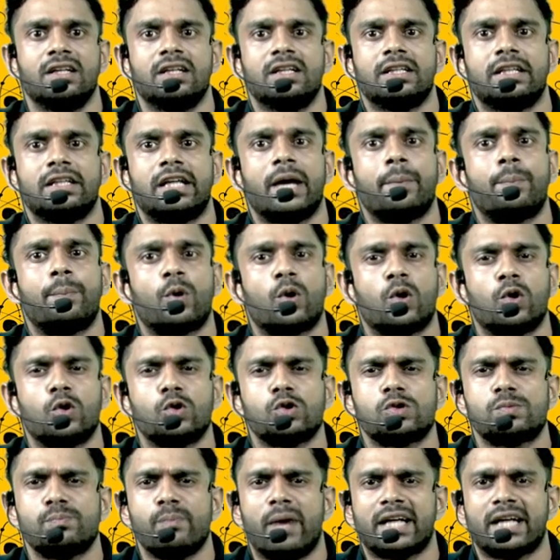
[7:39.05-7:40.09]
They
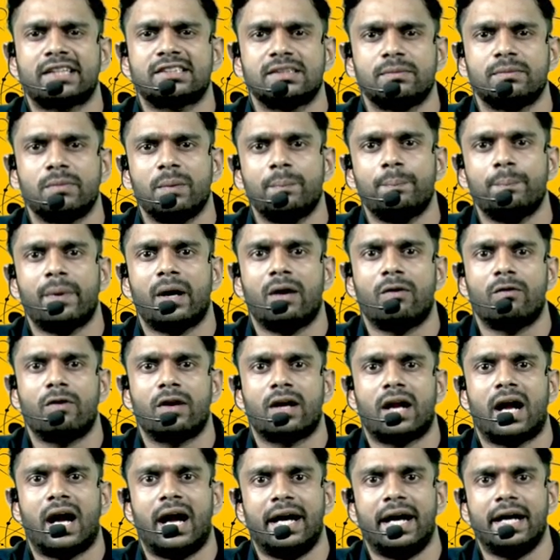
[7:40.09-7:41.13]
produce maximum power
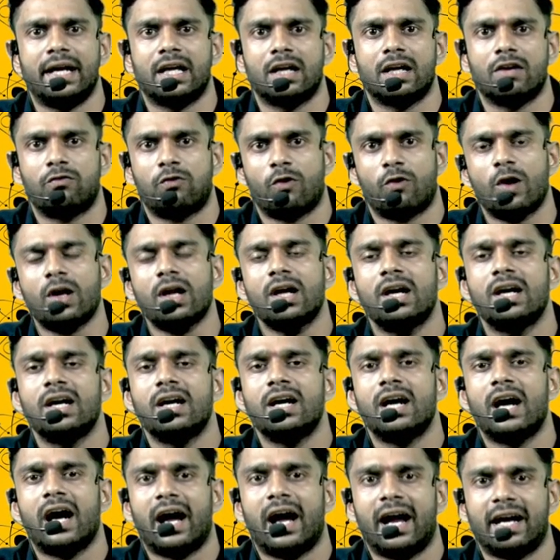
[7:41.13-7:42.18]
ideal for
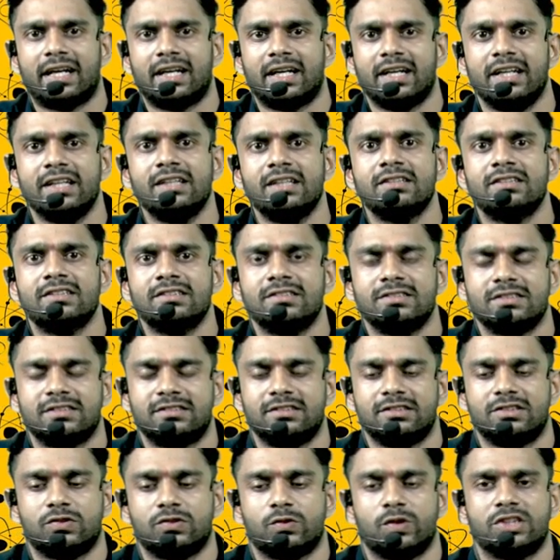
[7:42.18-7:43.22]
athlete
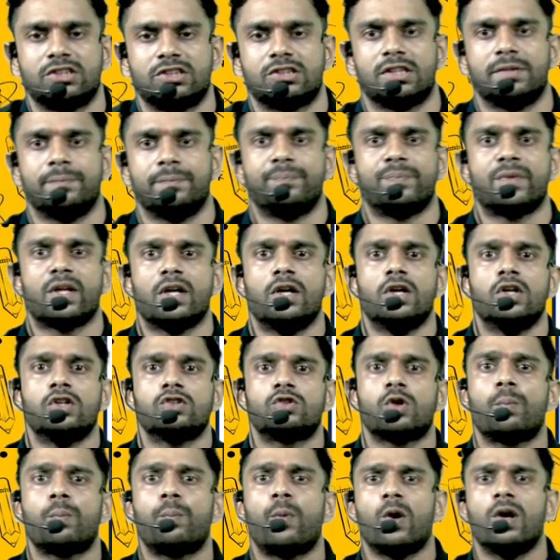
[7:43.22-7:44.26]
situation.
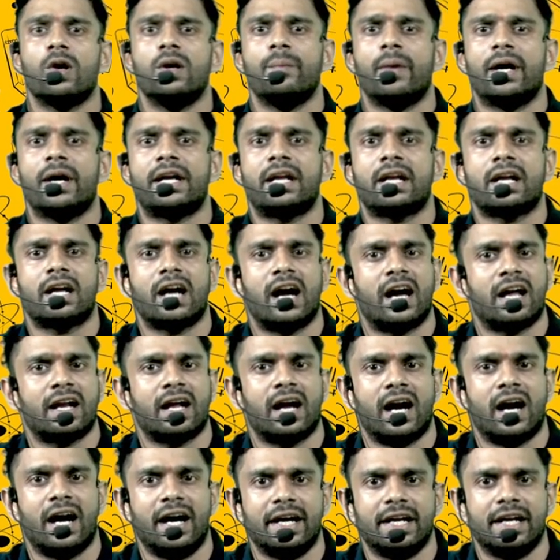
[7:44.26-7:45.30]
So plyometric are
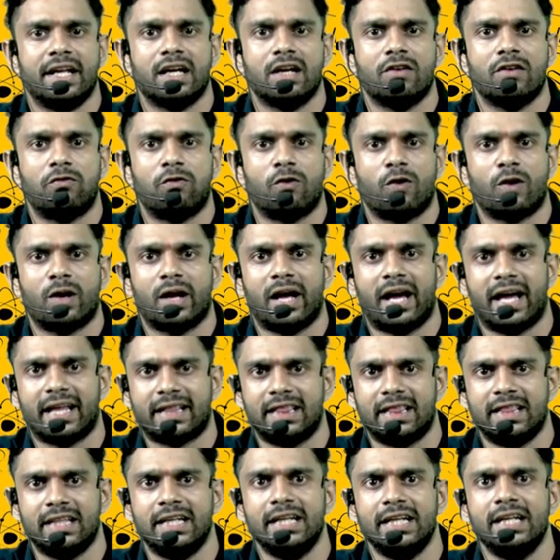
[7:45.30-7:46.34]
ideal for
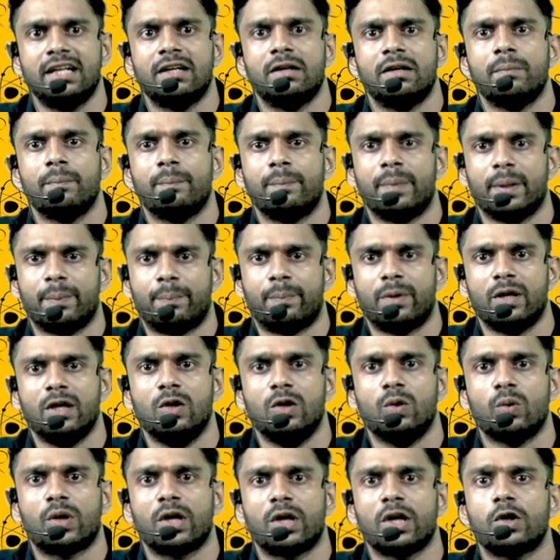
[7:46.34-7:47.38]
athlete, people
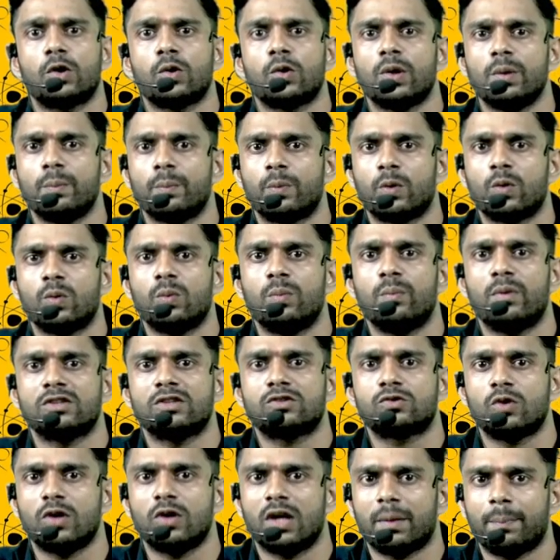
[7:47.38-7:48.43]
looking to improve
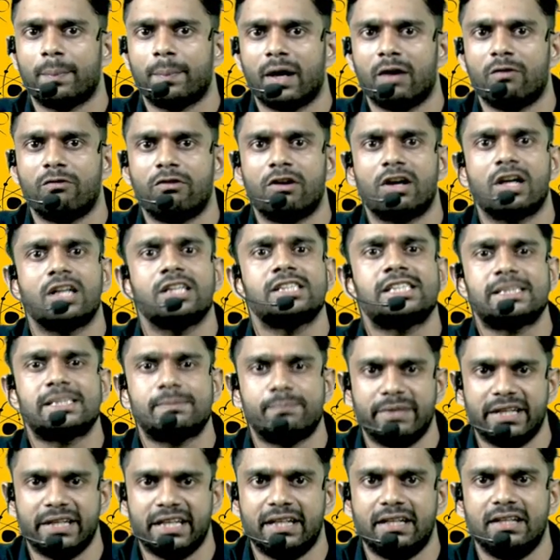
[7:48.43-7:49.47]
muscular power,
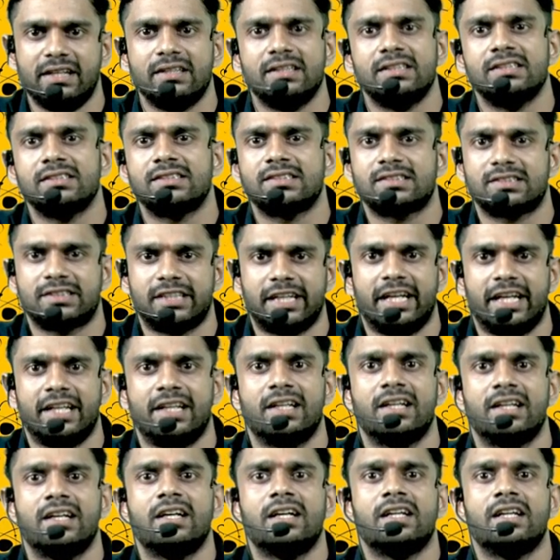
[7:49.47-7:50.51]
speed,
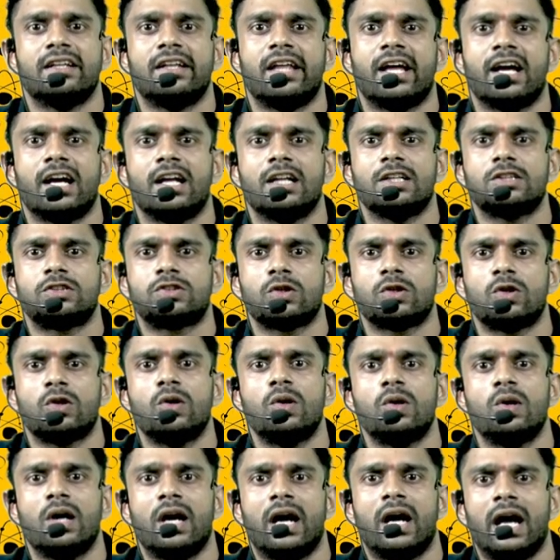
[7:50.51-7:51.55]
strength. They
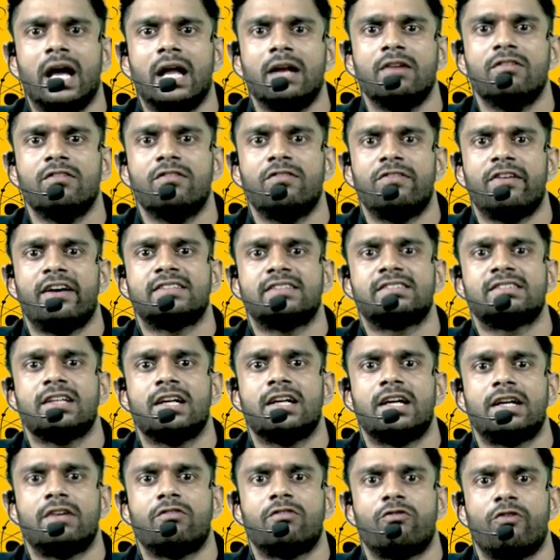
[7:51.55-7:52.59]
also help
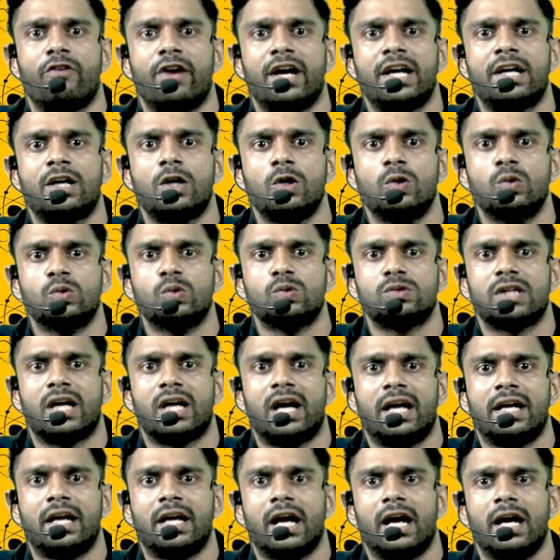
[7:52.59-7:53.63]
facilitate weight loss
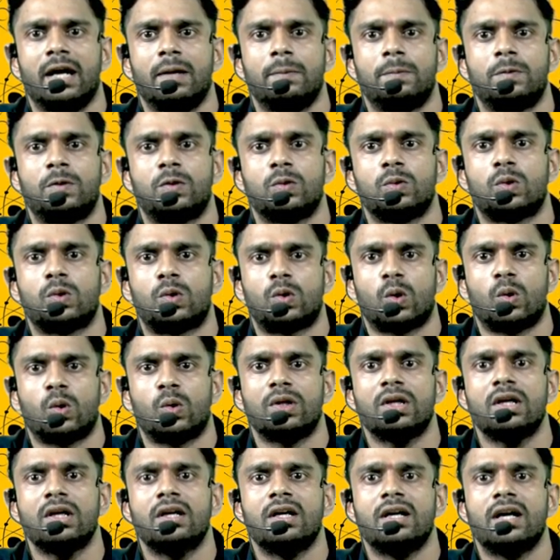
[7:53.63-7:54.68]
and help to
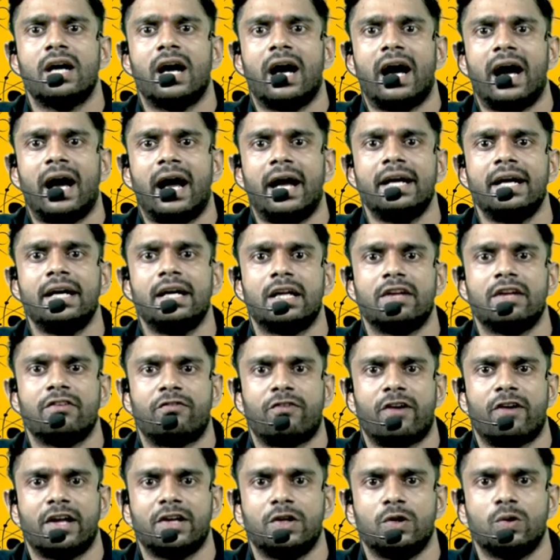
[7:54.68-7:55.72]
tone and
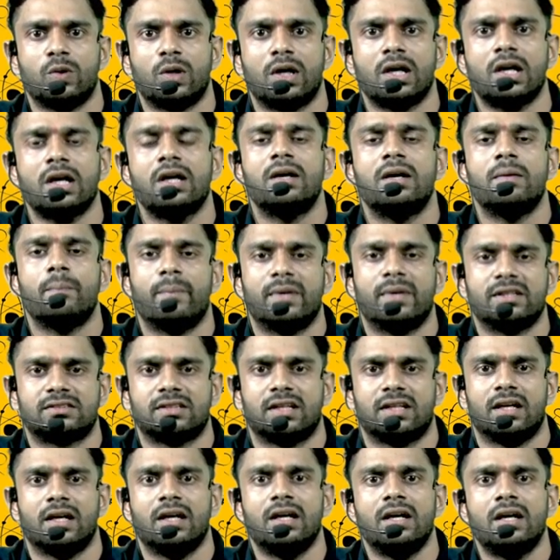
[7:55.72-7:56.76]
define your
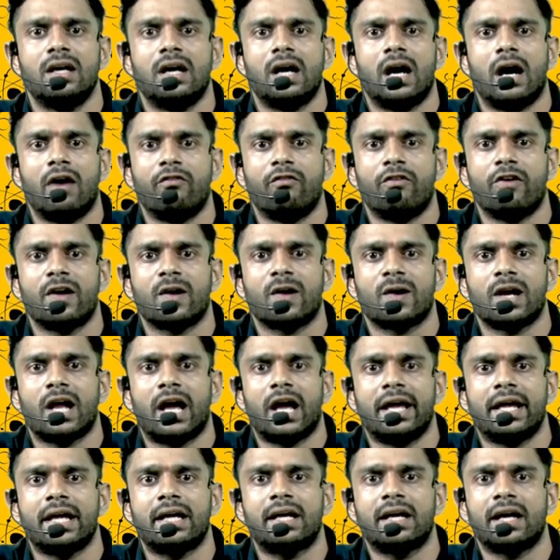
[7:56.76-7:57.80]
muscle however
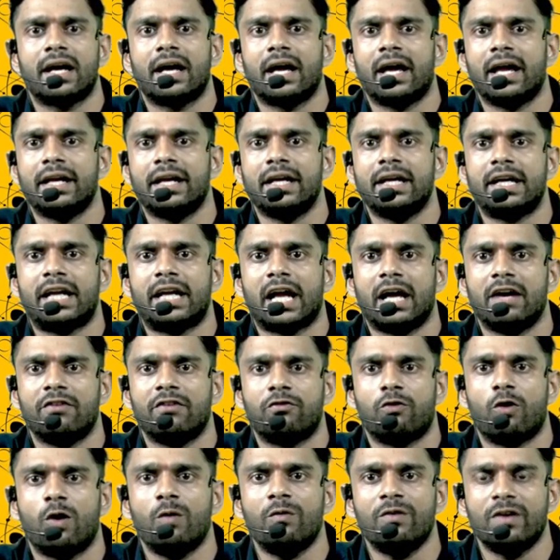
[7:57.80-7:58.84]
like any
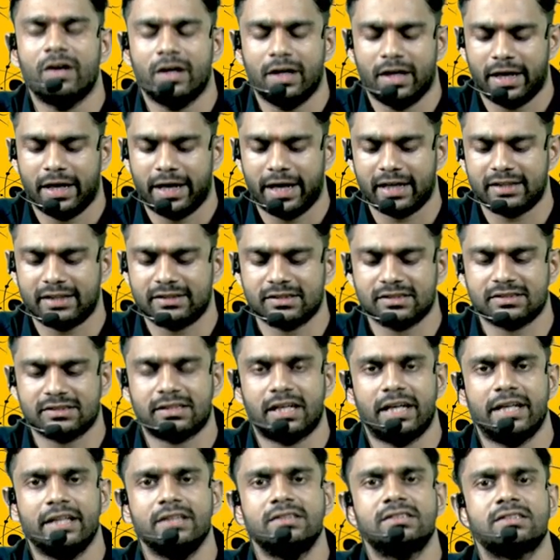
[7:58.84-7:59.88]
type of
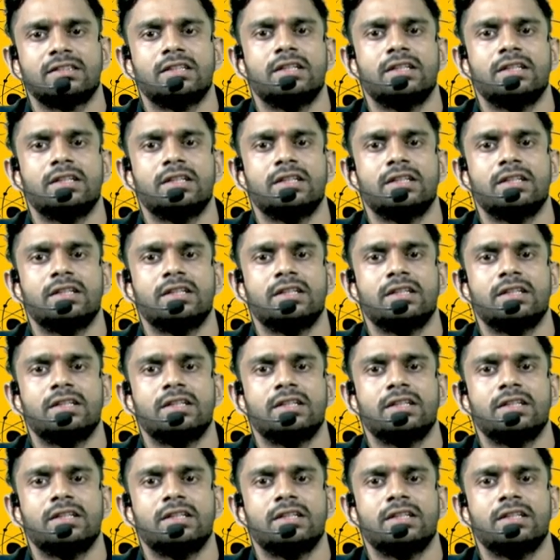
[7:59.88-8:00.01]
exercise